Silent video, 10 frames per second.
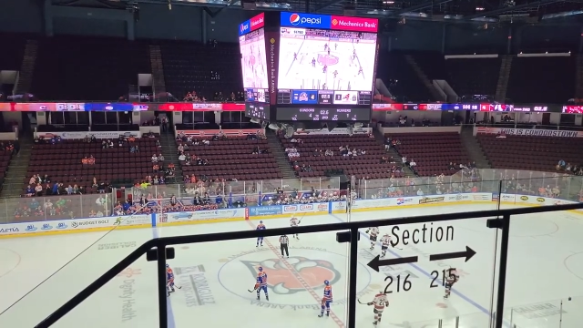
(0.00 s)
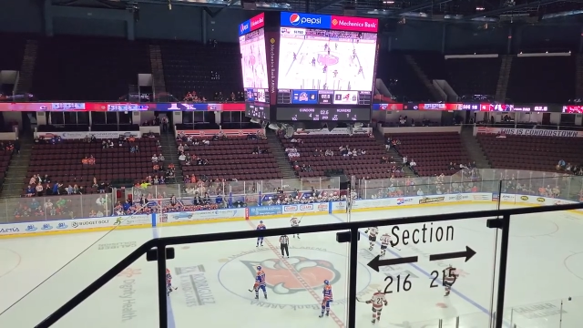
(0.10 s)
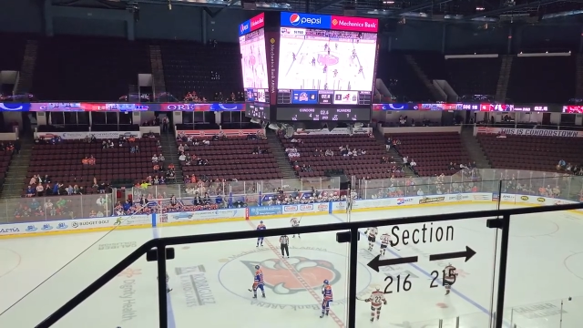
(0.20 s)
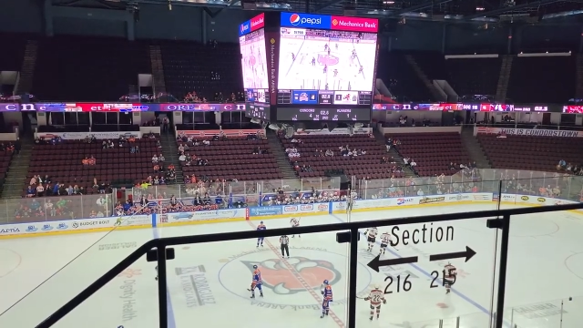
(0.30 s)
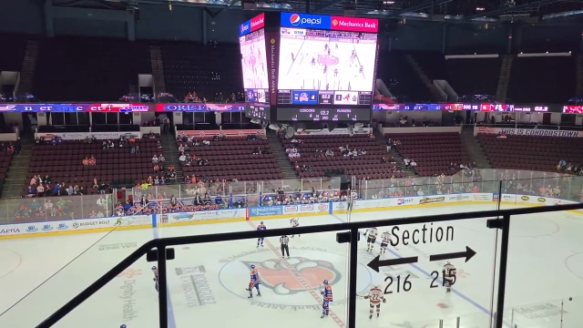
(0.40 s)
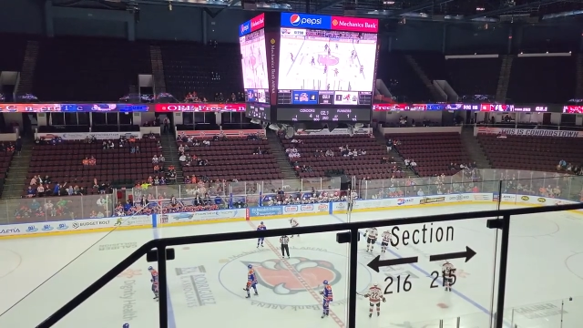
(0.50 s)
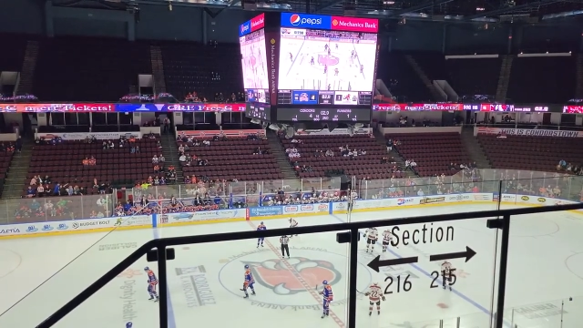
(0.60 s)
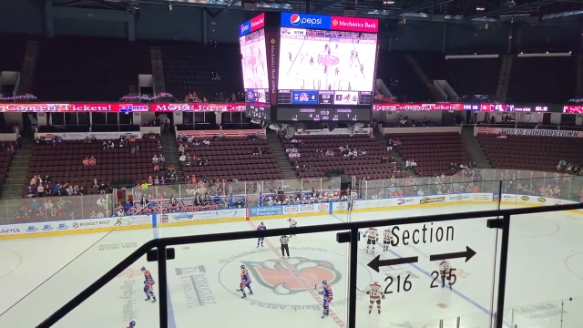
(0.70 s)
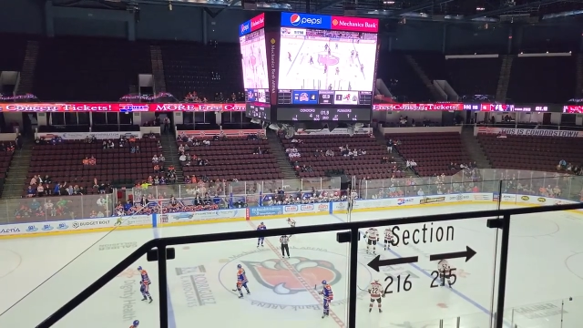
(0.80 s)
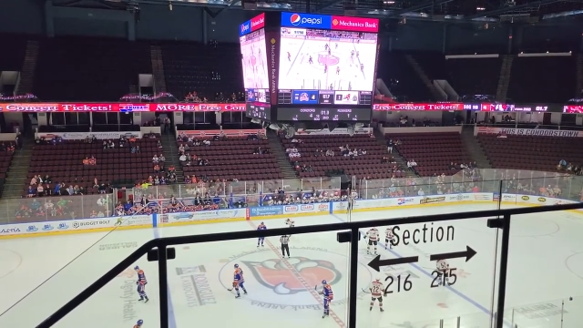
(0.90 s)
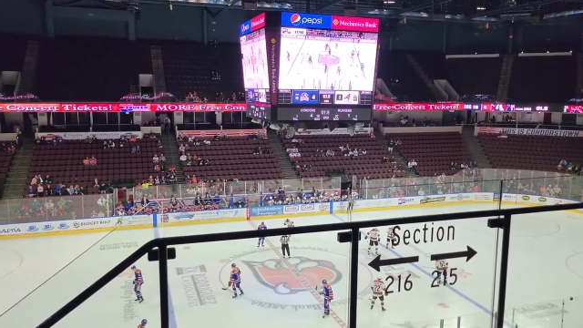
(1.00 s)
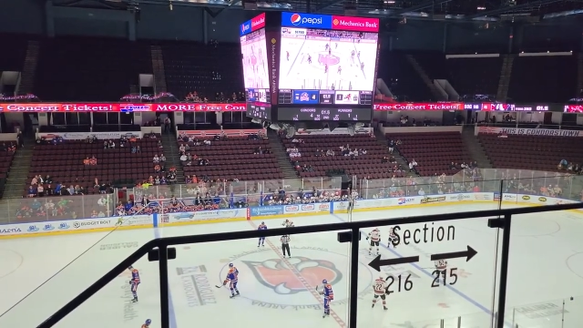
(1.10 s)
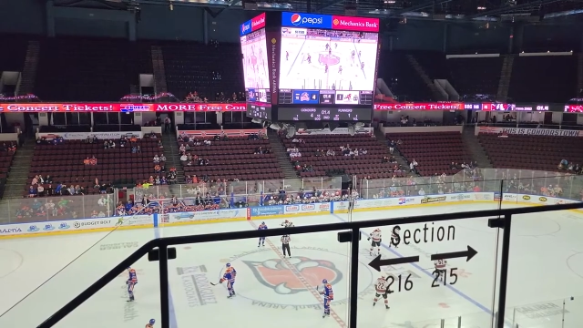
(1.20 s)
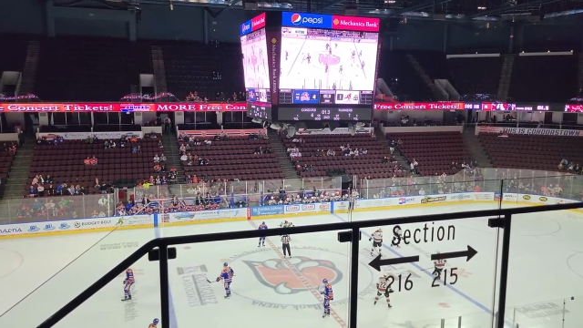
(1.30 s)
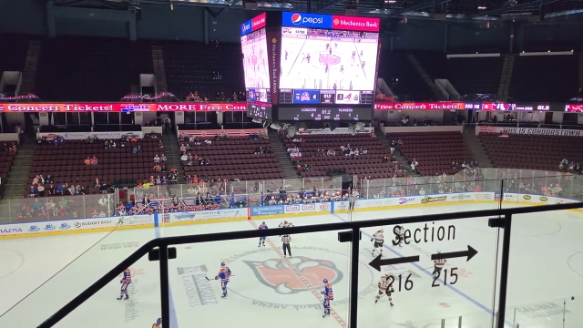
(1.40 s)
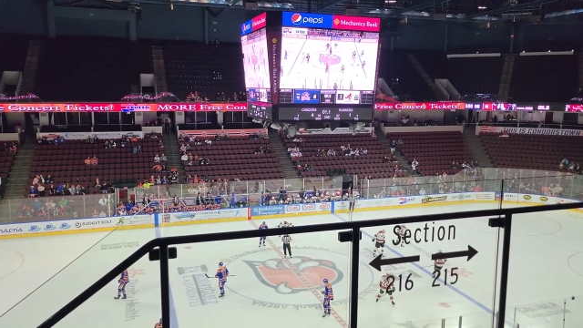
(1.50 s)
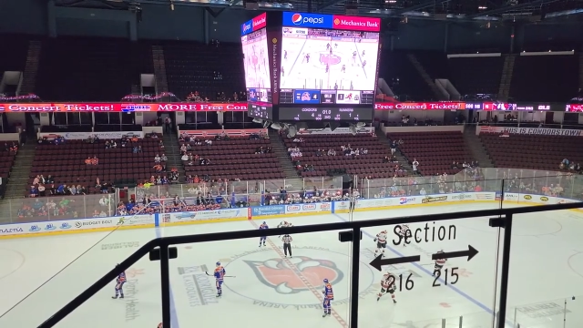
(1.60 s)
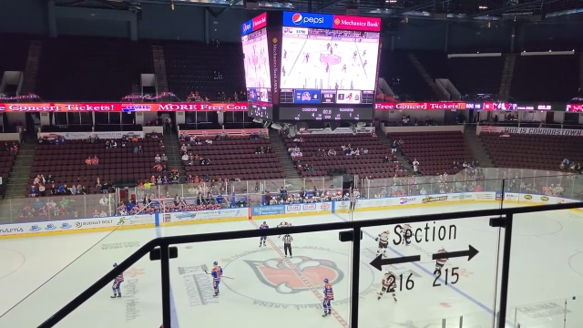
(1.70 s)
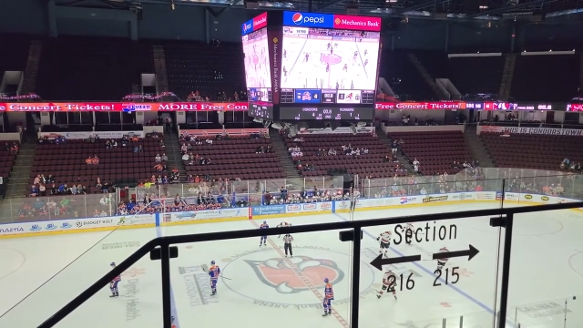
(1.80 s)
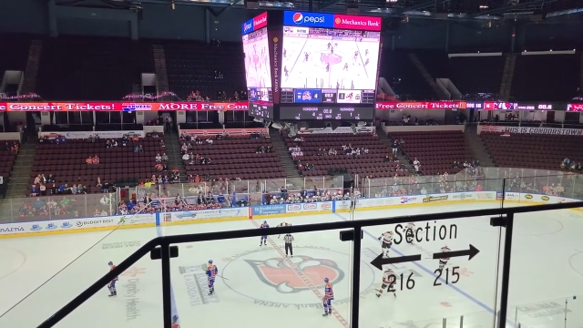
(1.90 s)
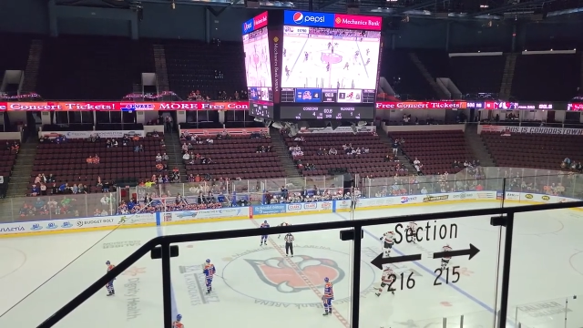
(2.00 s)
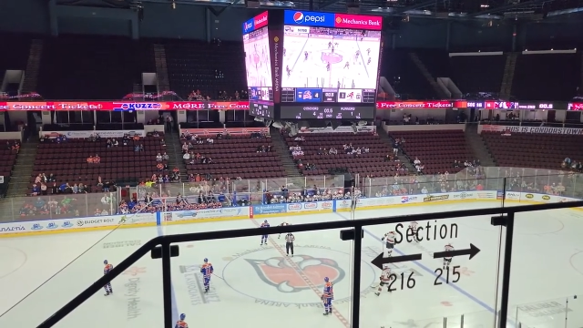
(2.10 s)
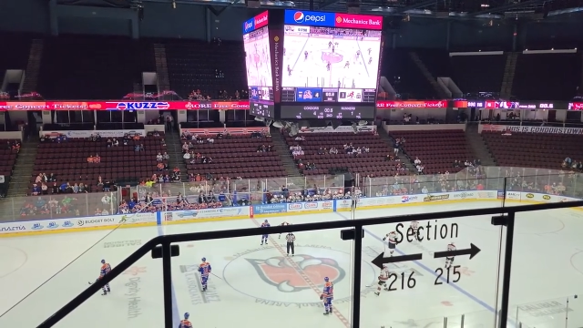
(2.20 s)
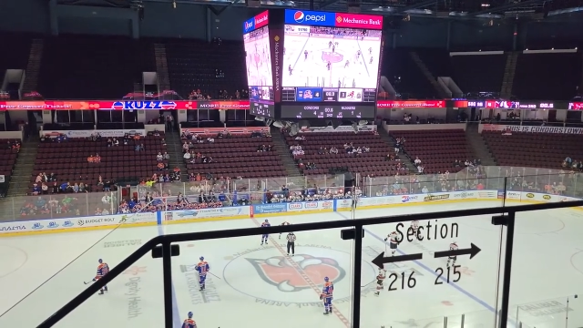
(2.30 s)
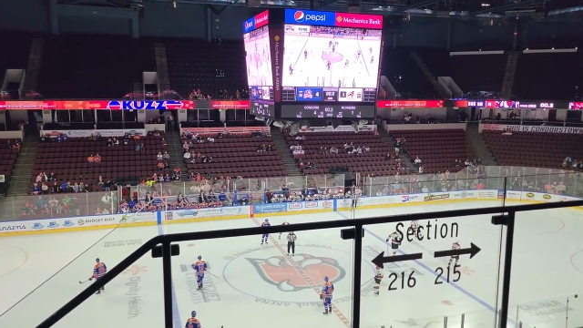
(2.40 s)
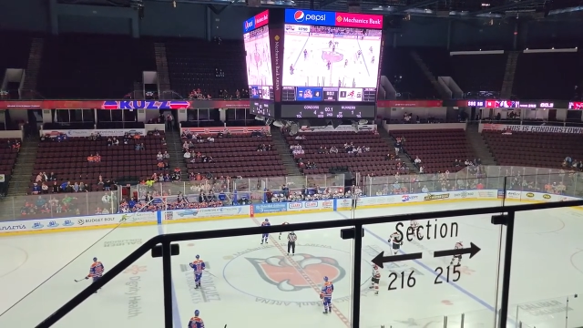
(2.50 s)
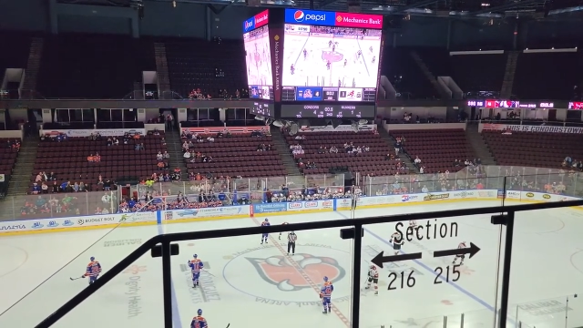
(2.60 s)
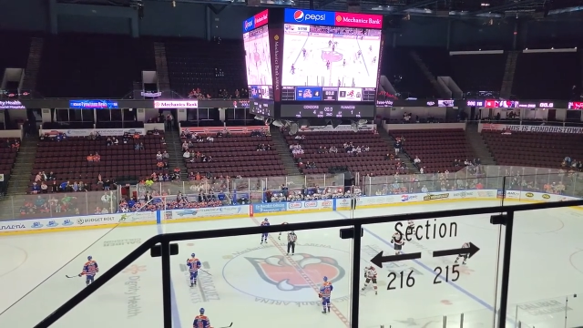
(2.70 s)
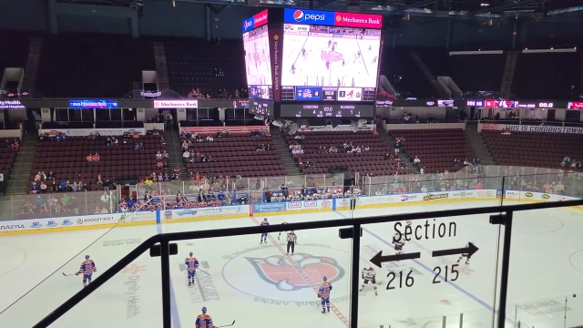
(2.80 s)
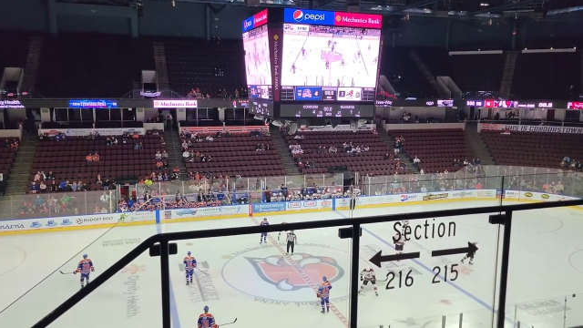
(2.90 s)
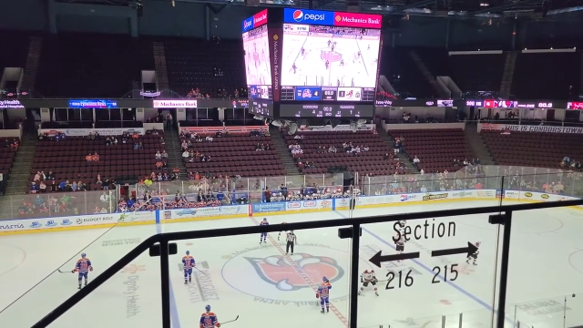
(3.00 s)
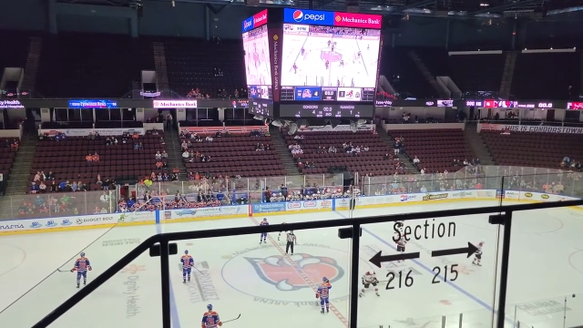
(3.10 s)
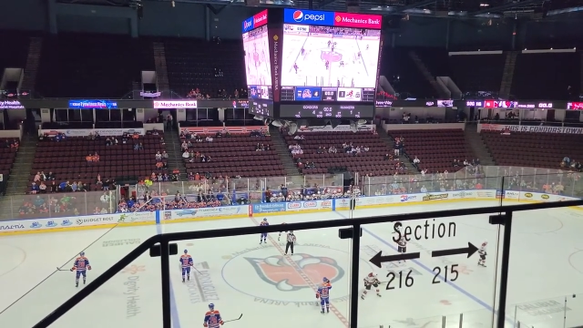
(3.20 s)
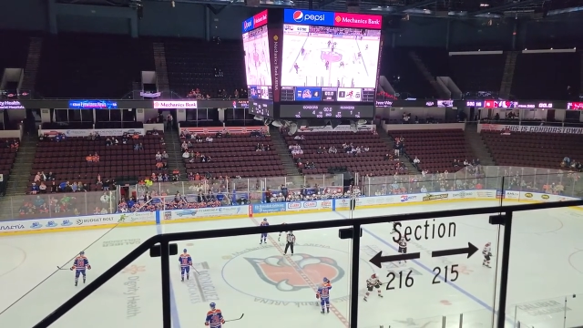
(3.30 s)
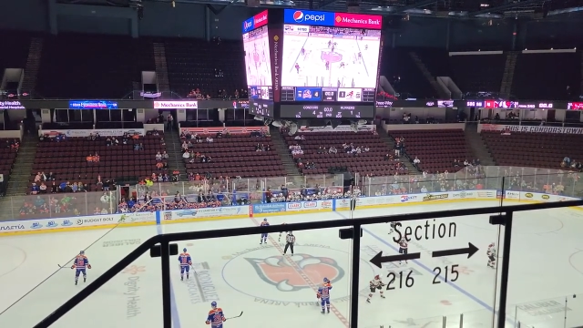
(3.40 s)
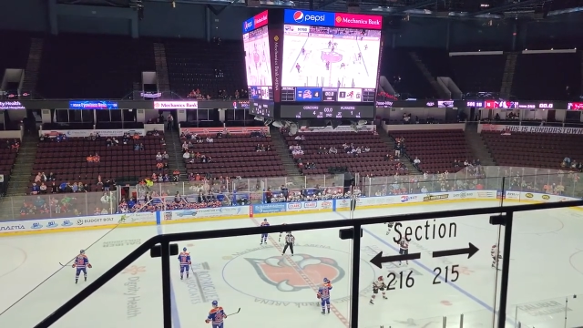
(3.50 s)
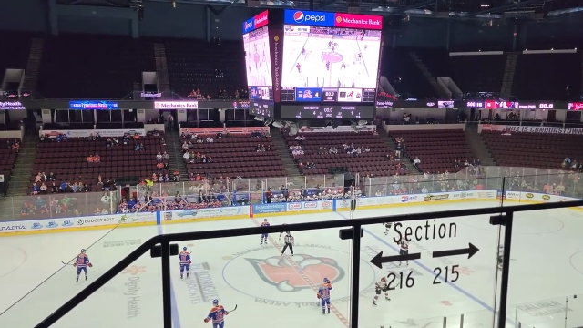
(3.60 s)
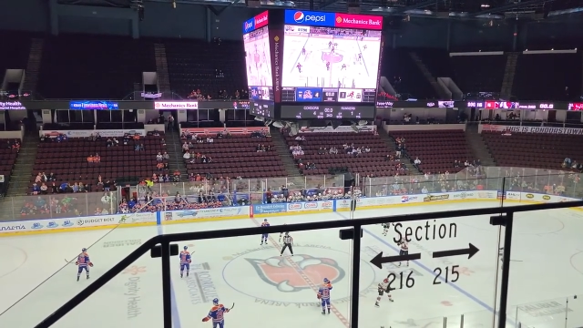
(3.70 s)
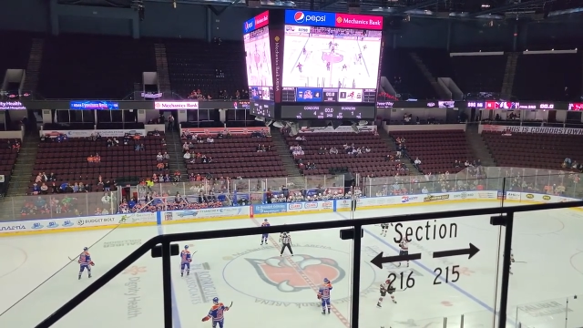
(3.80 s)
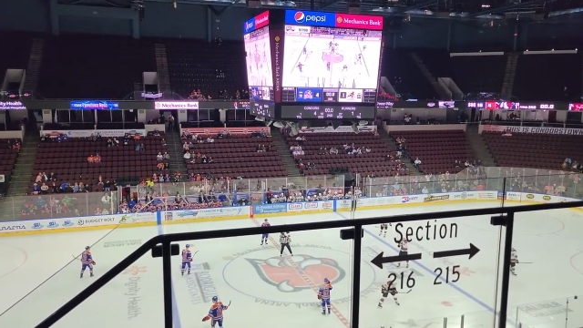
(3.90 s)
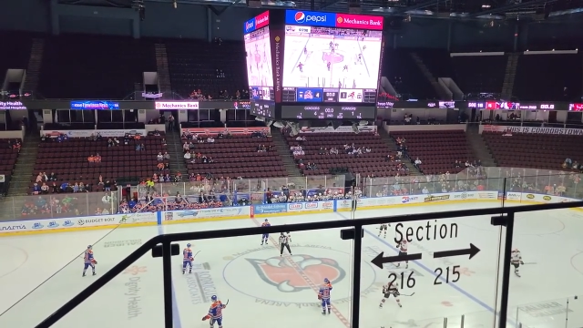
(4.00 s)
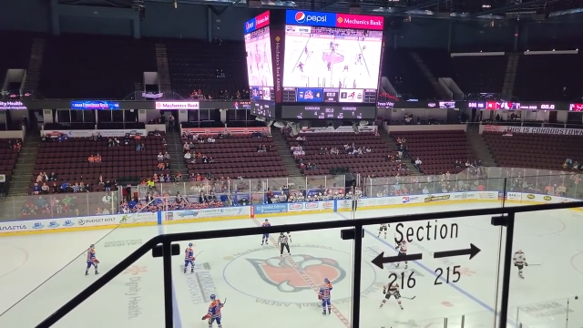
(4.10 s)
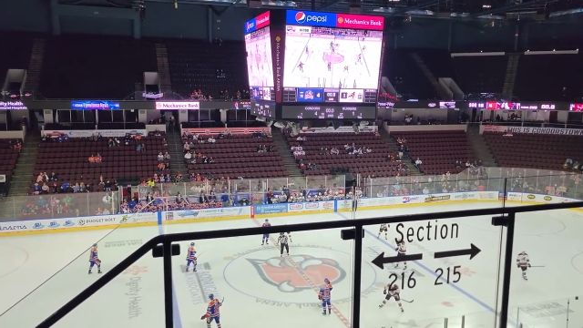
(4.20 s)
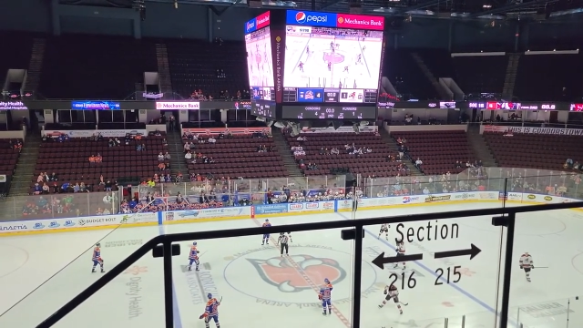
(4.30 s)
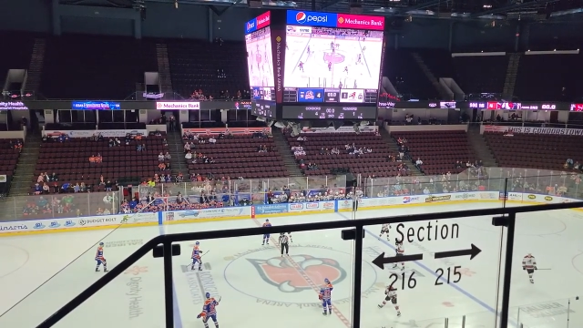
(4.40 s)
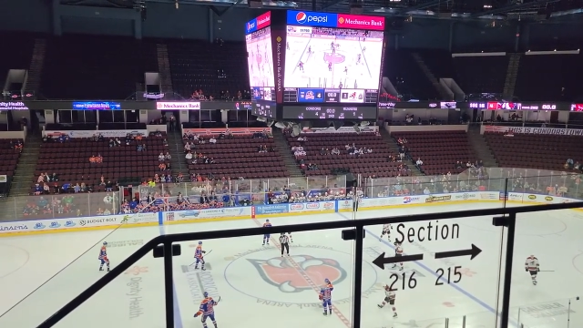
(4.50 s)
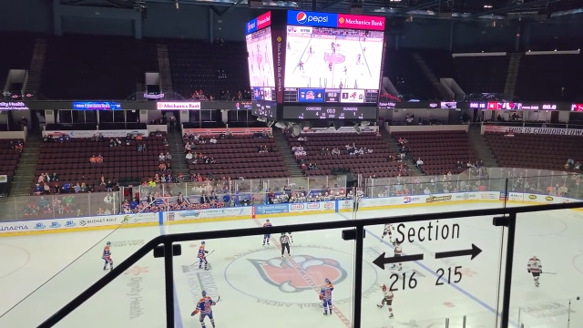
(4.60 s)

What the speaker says: (no speaker visible)